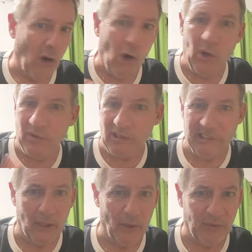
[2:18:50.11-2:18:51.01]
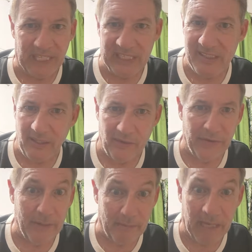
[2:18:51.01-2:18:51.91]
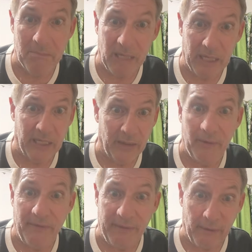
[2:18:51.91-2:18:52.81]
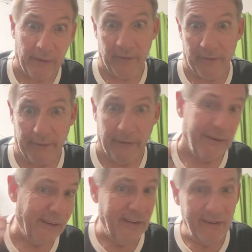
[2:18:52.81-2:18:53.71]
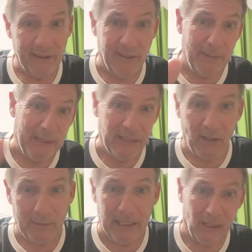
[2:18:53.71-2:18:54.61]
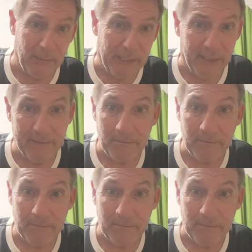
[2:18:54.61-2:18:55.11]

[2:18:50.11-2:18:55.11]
all the little things here that make money here and there, here and there. Little bit.